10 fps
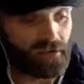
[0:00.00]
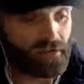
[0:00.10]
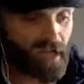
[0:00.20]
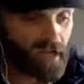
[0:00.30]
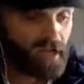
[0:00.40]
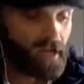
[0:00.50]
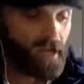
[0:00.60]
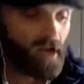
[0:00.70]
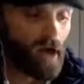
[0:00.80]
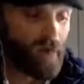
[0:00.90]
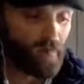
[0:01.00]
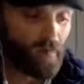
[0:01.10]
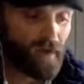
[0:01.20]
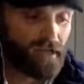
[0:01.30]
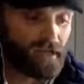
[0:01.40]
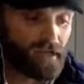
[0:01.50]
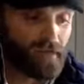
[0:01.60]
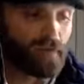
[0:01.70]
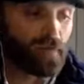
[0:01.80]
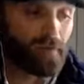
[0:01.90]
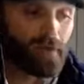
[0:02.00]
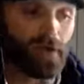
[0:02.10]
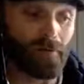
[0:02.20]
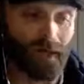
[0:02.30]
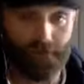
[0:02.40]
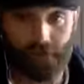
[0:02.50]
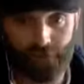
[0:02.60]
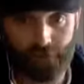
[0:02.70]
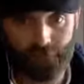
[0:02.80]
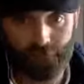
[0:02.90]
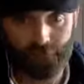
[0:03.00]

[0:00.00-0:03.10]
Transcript: They operate in criminal matters.